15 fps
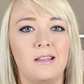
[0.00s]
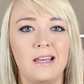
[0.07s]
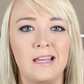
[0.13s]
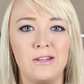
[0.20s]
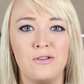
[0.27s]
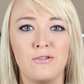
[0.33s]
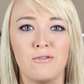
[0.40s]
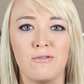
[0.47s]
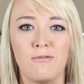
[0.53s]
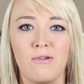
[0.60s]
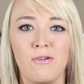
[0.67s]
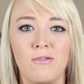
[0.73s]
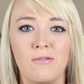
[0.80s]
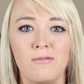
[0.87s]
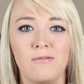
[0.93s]
in your
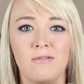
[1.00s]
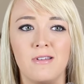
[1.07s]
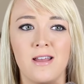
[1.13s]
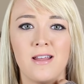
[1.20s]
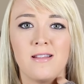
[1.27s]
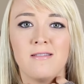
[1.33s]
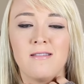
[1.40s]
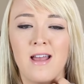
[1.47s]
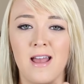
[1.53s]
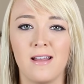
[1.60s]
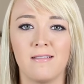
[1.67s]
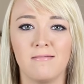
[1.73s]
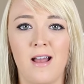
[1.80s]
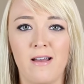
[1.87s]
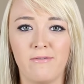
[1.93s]
throat, then
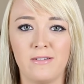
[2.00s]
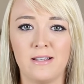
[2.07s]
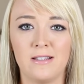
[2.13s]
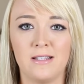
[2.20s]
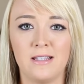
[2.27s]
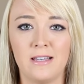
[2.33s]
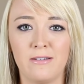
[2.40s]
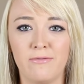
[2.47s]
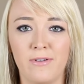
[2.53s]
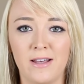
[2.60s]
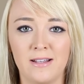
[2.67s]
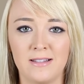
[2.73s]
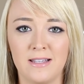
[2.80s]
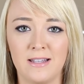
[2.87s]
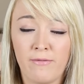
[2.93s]
that obviously
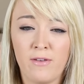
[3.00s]
affects it.